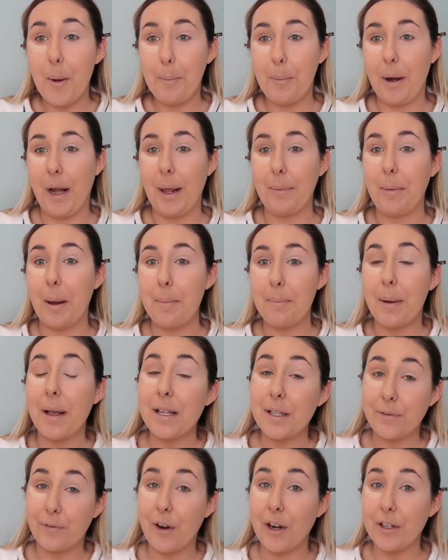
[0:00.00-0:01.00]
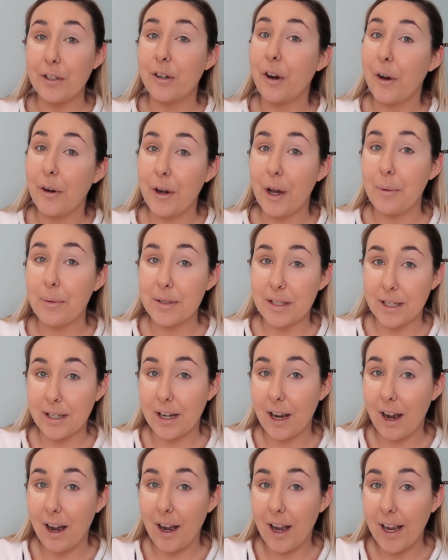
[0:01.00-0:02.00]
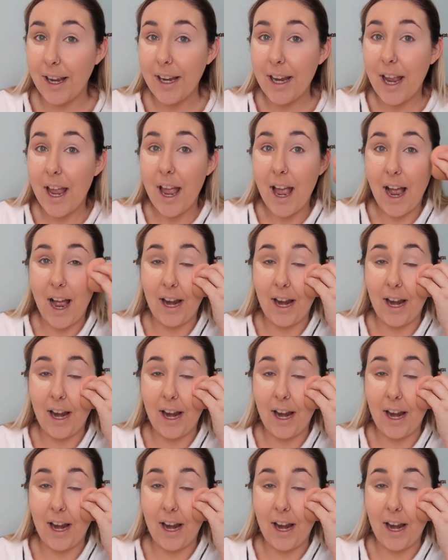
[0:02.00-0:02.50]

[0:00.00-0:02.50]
but like my best friend growing up was a guy,